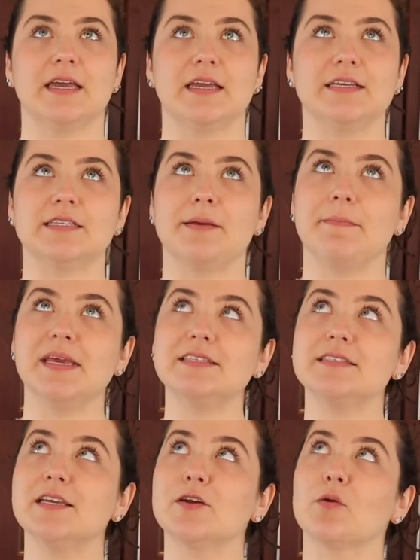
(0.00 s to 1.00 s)
Is it
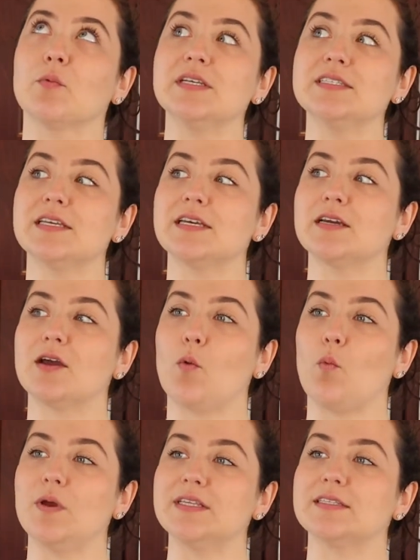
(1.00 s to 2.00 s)
mixing or whisking?
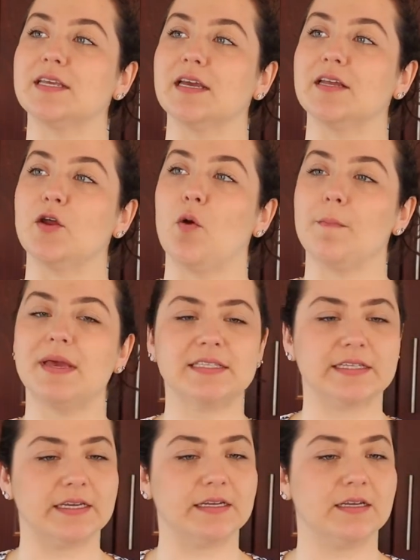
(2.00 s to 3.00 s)
Whisking. No,
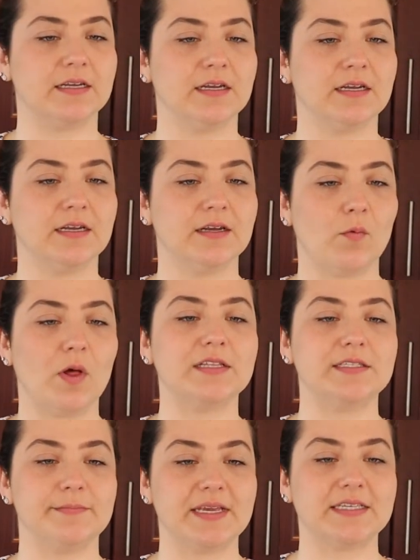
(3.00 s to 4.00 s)
mixing. While
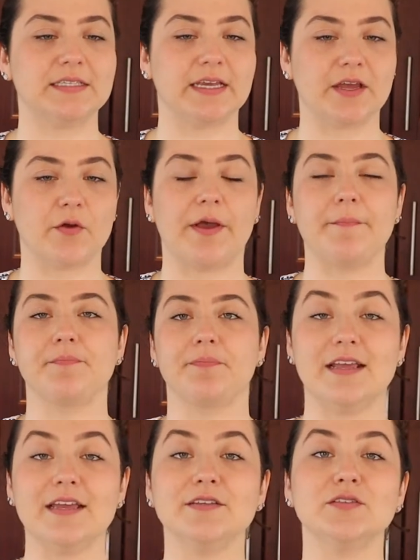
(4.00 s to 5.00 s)
it's mixing, okay.
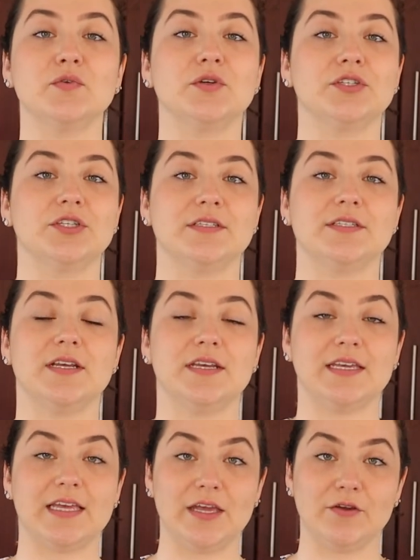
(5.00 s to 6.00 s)
Is you can just
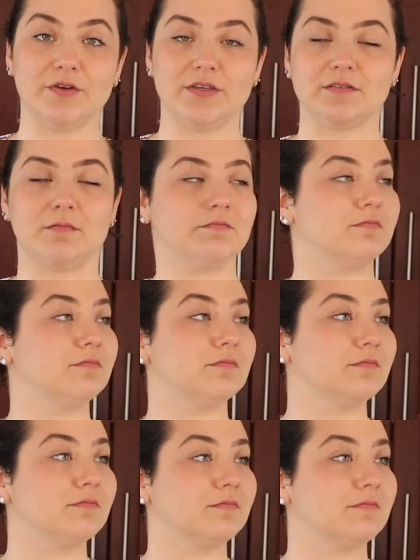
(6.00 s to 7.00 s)
increase
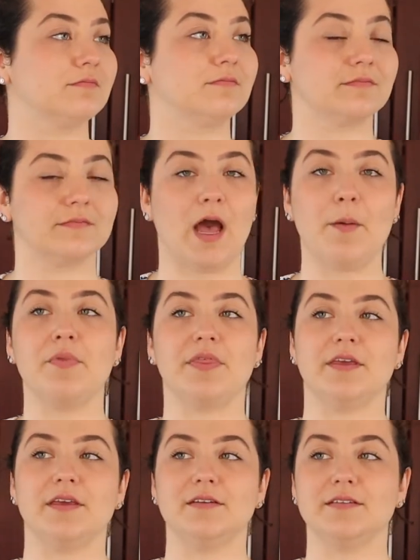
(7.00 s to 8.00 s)
up
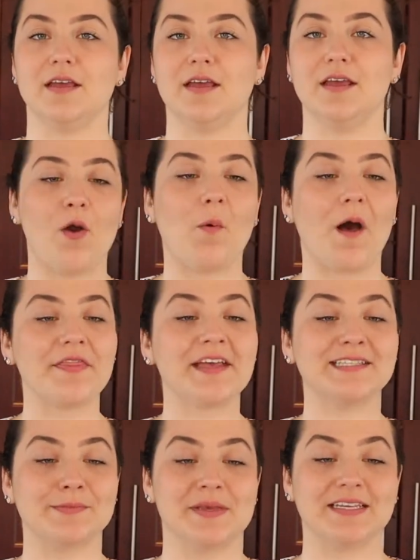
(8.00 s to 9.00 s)
the heat. While
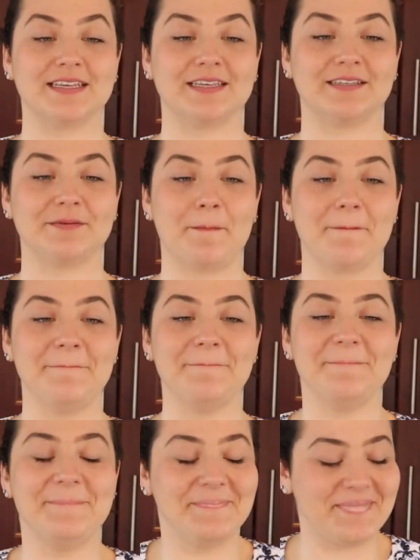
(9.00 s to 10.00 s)
that's I
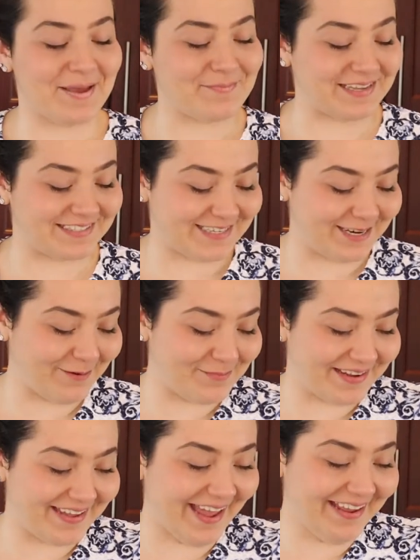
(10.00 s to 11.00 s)
messed it up
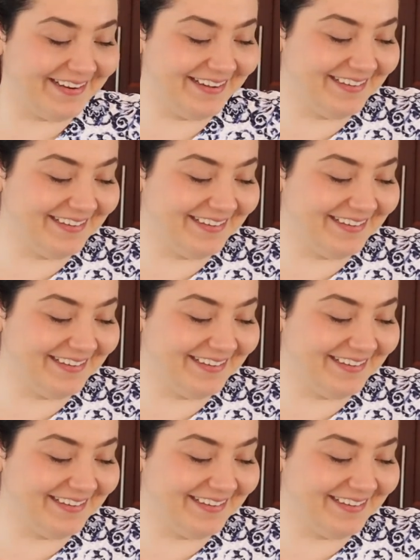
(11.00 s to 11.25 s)
again.